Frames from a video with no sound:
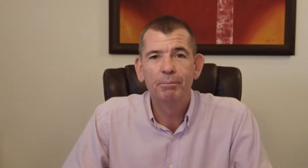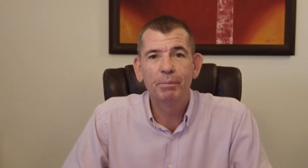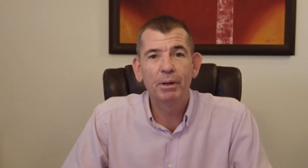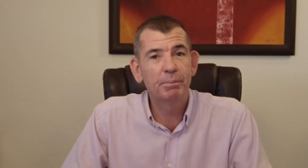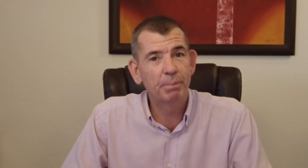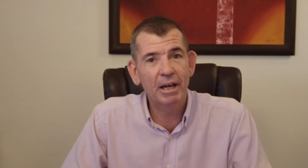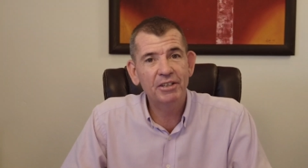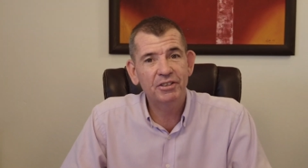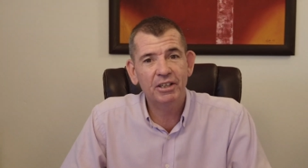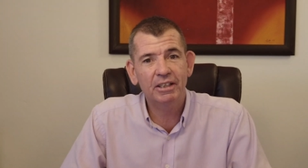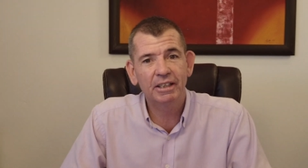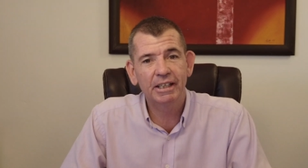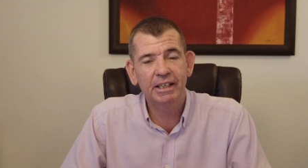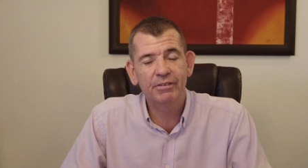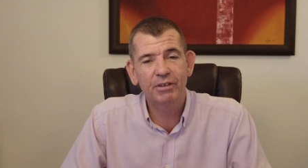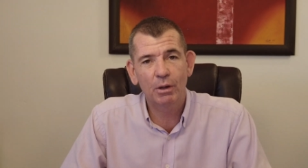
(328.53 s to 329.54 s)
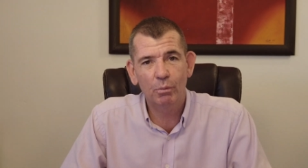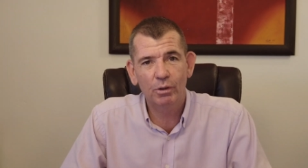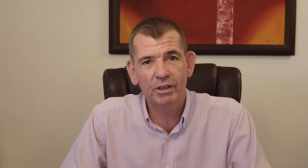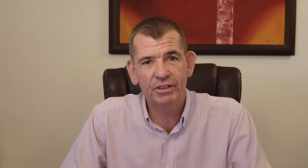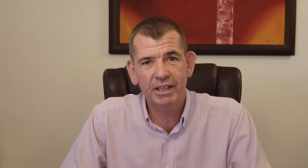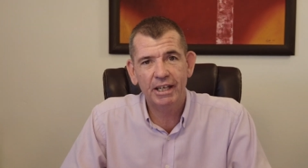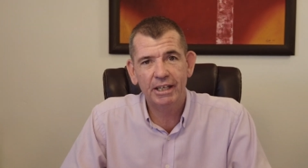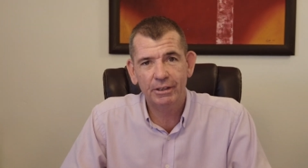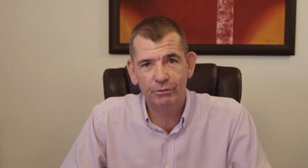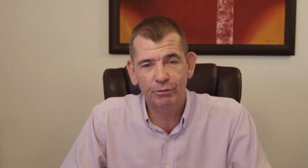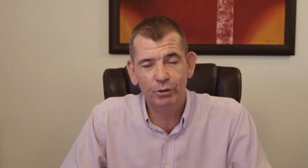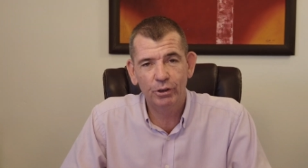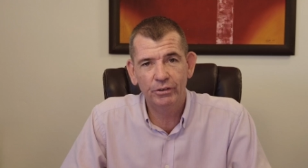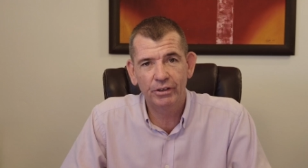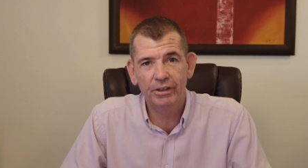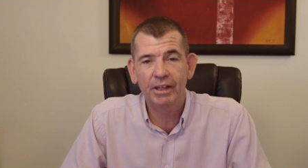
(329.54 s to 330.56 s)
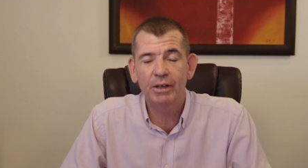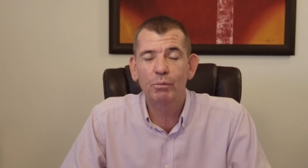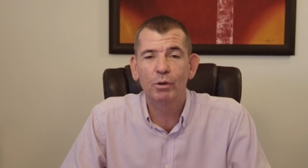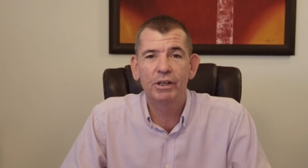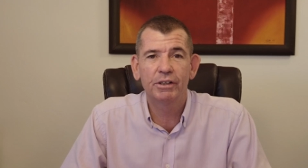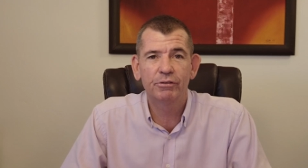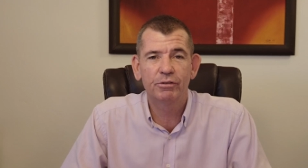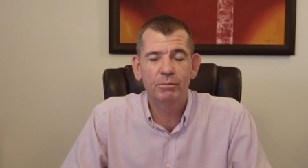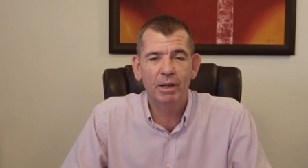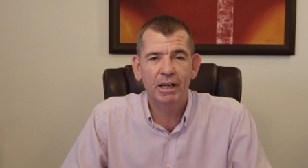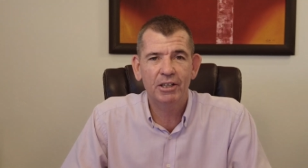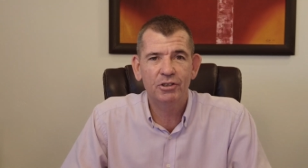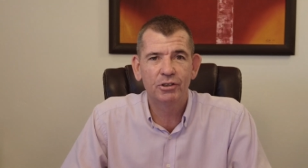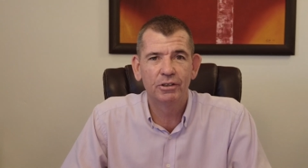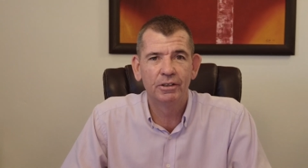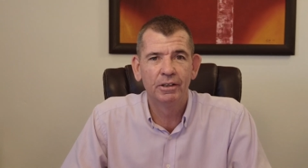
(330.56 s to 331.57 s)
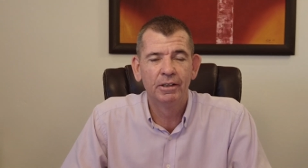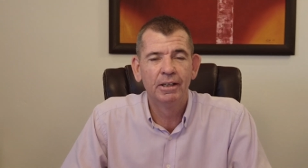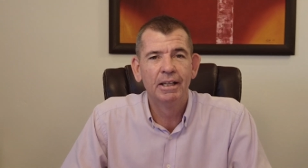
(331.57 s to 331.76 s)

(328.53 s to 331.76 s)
But basically, if they want to take it further, they want information.